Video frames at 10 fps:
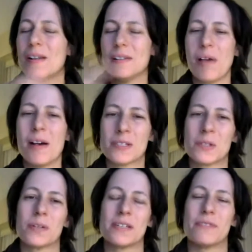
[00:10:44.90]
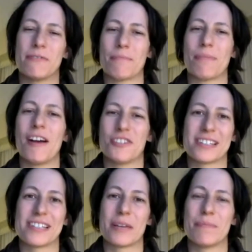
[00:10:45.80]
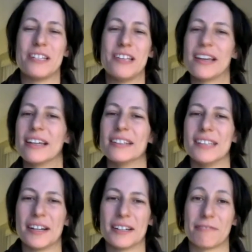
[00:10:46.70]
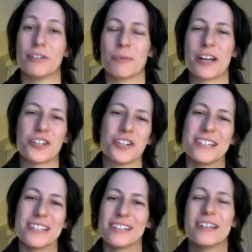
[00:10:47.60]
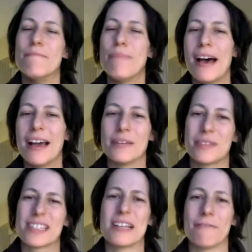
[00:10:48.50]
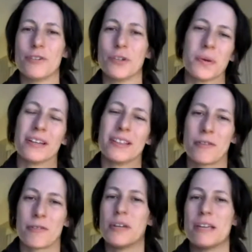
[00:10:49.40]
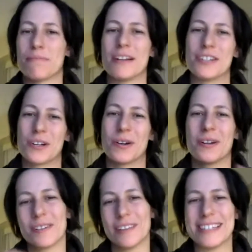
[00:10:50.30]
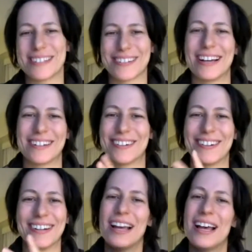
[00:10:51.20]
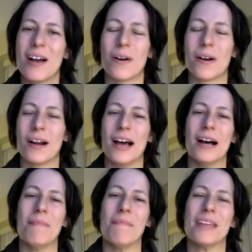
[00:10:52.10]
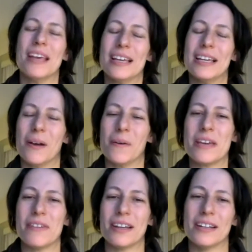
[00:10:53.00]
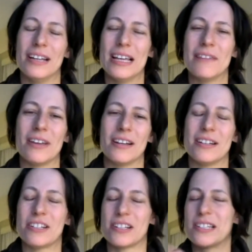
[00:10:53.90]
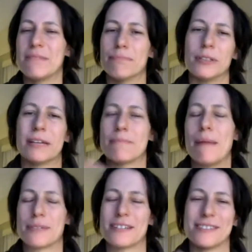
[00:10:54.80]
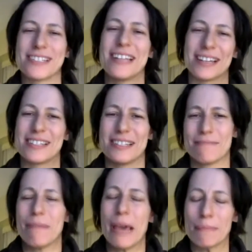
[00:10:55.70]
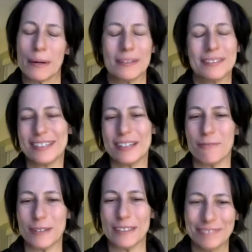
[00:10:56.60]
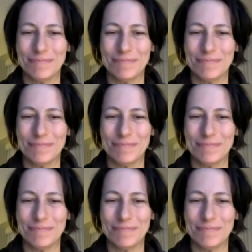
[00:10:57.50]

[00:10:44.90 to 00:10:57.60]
all sorts of different projects that can be taken in a lot of different directions and combined with the stuff you're doing with your 3D printer or your laser cutter, or even just simple like popsicle sticks and paper and so forth.